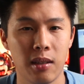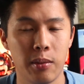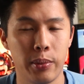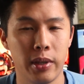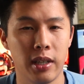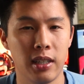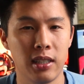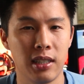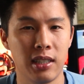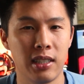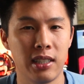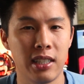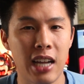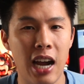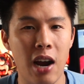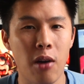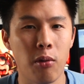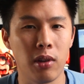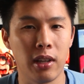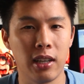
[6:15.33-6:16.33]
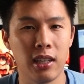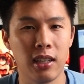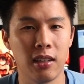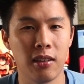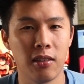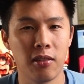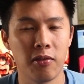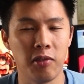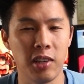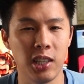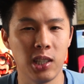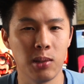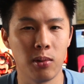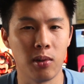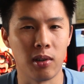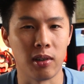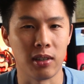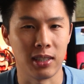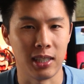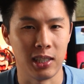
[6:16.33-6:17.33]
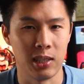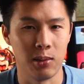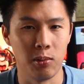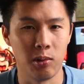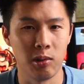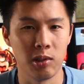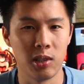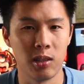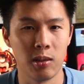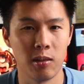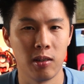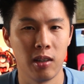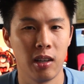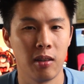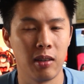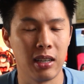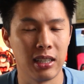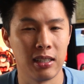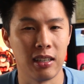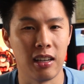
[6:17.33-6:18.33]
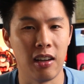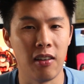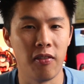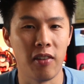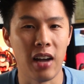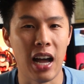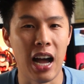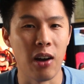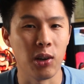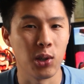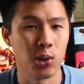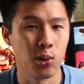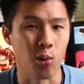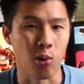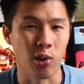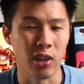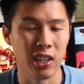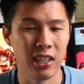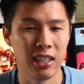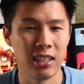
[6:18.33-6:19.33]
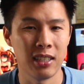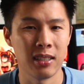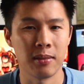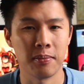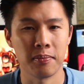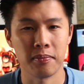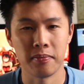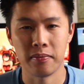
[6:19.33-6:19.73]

because it's not really feasible or accessible because of how short it is.